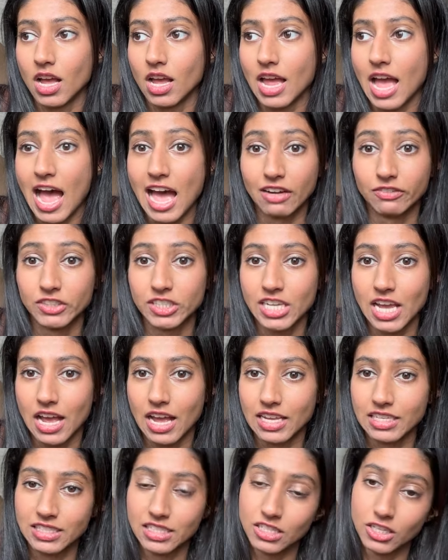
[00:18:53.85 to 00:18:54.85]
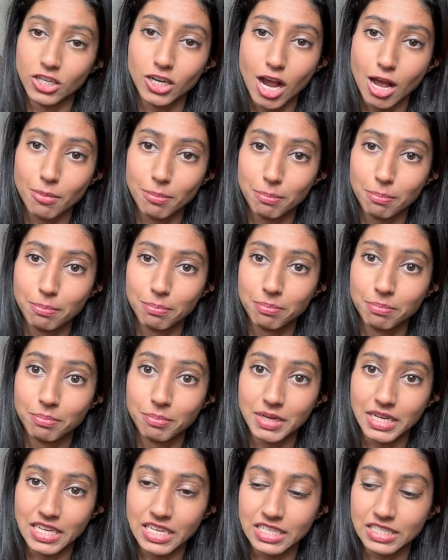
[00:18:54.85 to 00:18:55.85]
advertise their
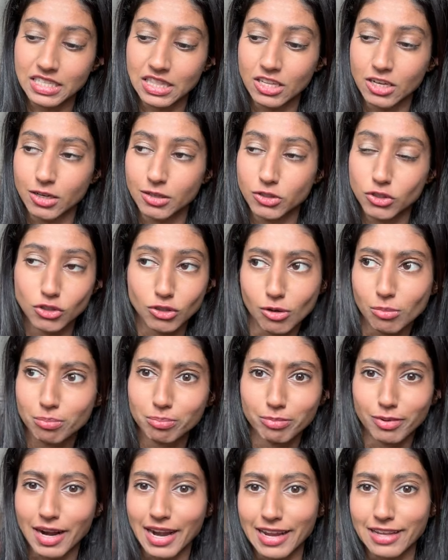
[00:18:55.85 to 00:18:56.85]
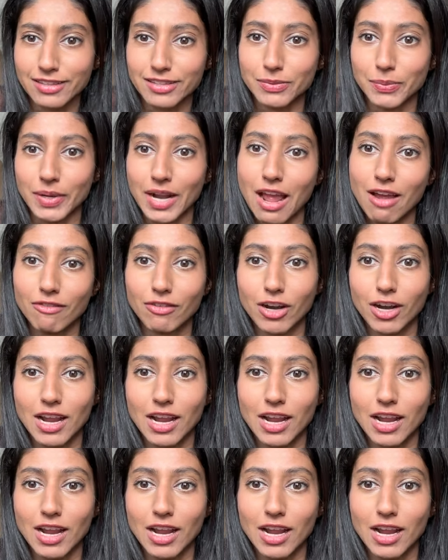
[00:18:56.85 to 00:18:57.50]
companies and their soap brands, whatever.